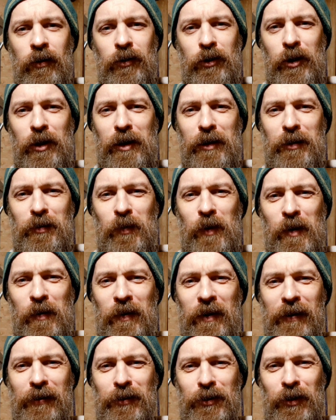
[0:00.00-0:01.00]
So that's where we're
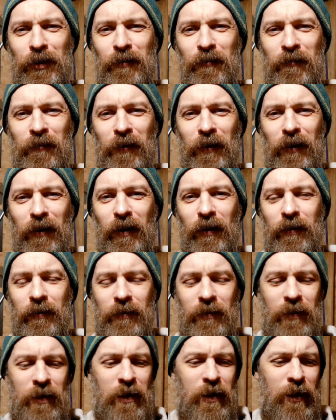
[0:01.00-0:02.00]
at so far.
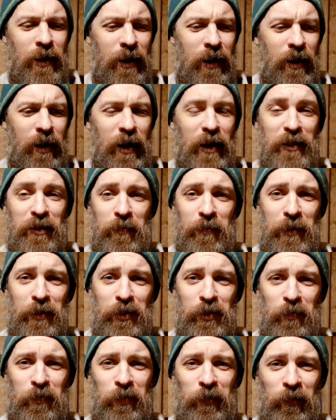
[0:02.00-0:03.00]
As I
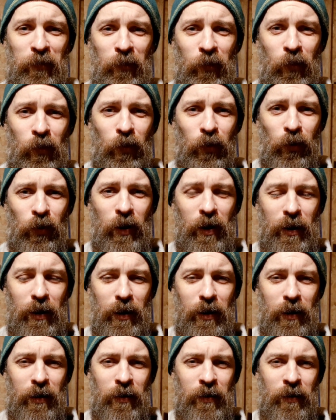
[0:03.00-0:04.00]
mentioned before,
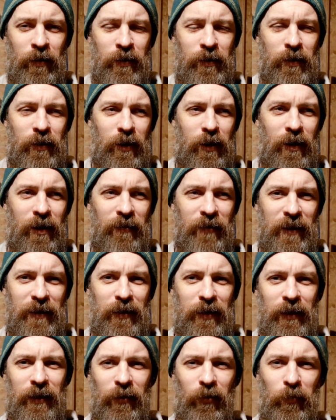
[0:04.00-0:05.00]
I had a
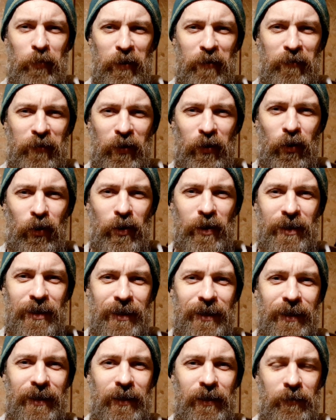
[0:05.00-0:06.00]
little bit of an
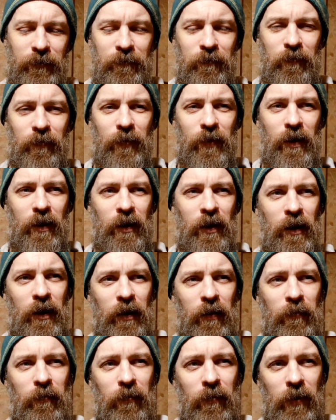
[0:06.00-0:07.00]
idea
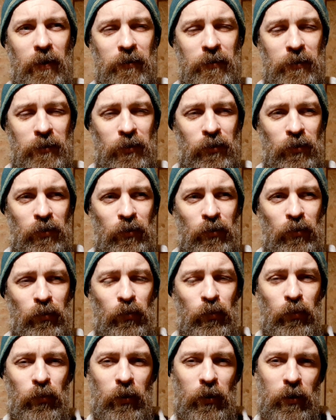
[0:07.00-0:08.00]
as
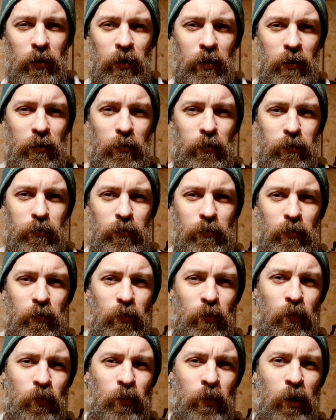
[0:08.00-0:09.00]
to
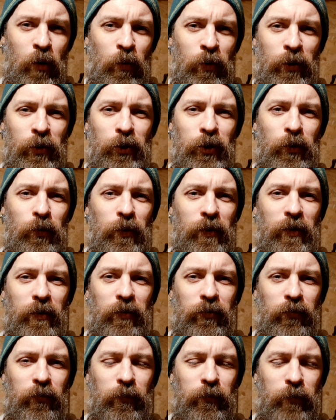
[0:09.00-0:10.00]
what I want to do with the
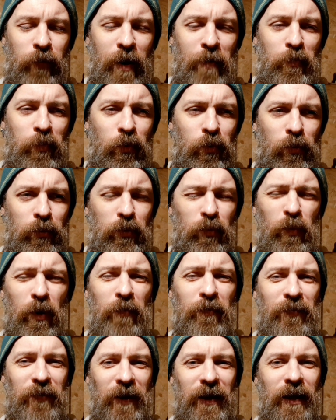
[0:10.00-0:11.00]
fretboard, what
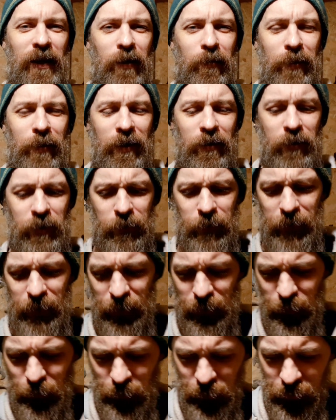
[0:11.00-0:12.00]
I'm thinking about doing
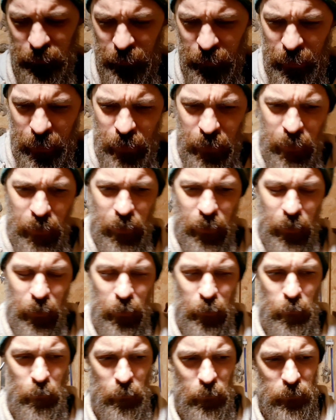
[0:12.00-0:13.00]
anyway.
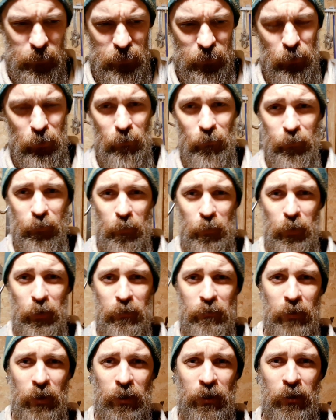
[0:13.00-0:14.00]
It's come from a
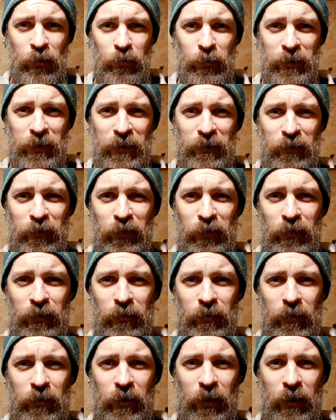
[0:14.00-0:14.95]
couple of different